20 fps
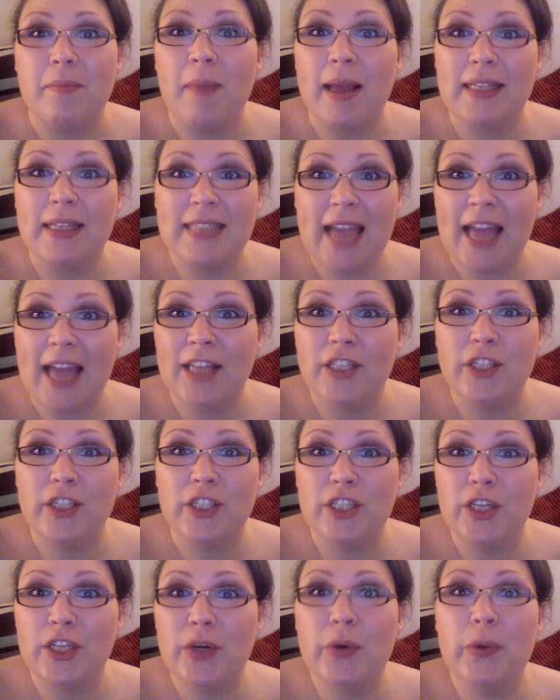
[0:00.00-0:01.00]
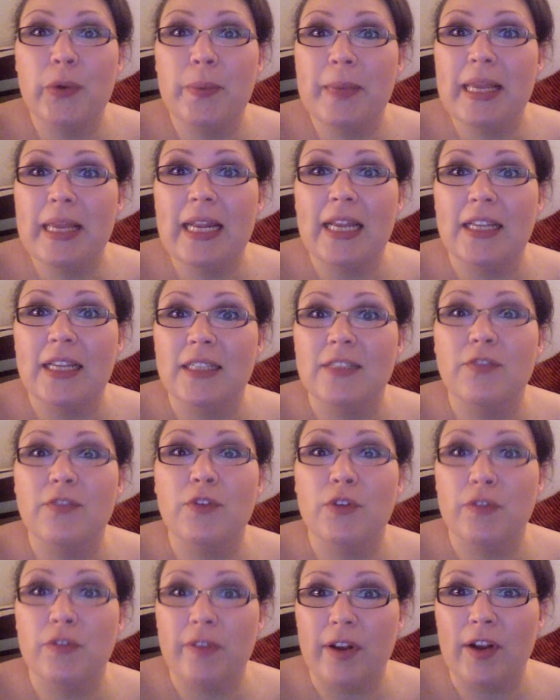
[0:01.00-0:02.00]
My dad couldn't go to a meeting
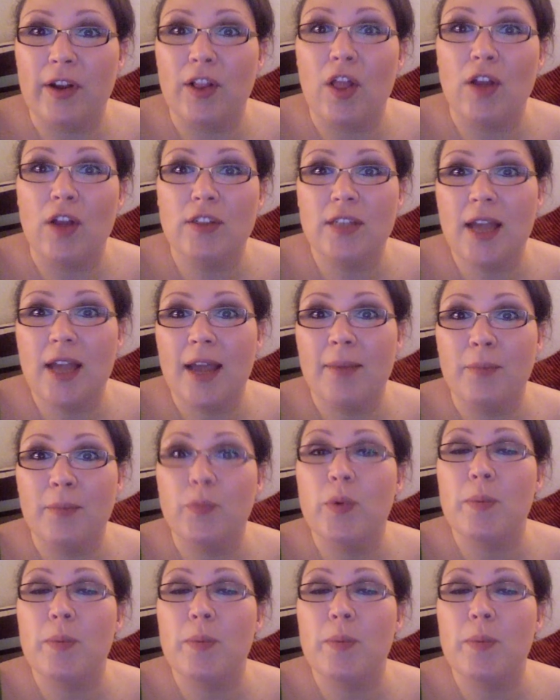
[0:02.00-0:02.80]
for a very long time.